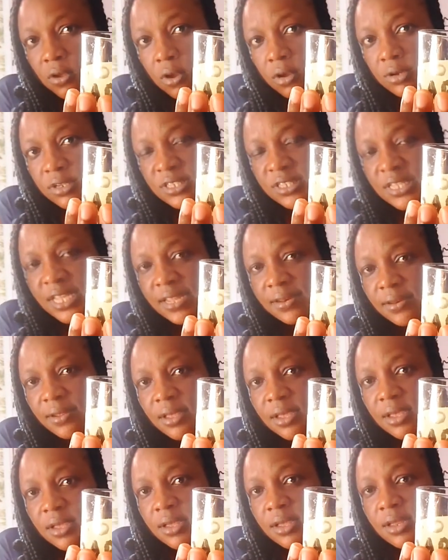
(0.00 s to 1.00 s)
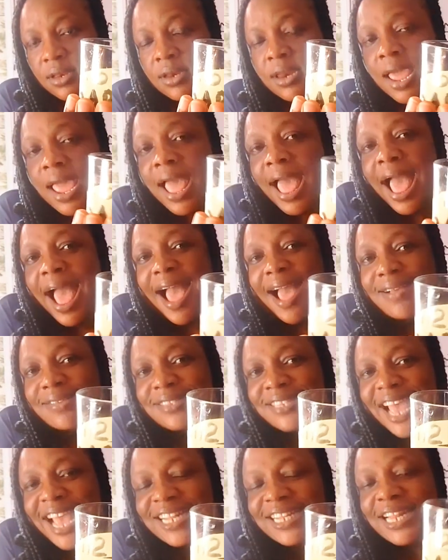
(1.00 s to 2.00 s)
Understand? They are
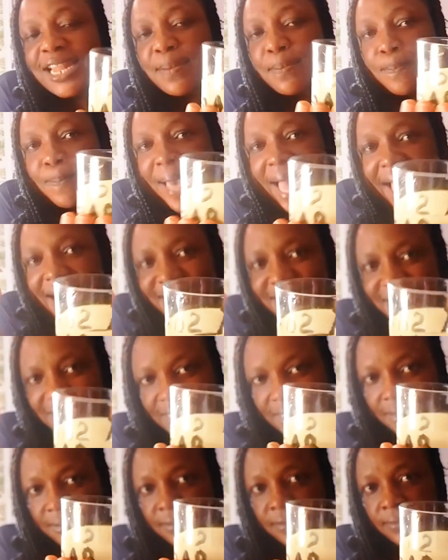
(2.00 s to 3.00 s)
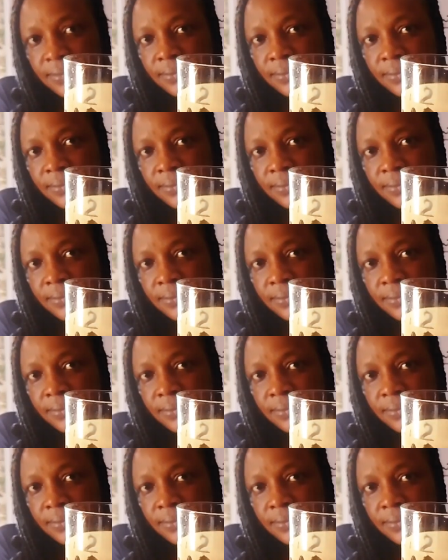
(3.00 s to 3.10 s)
tightly packed.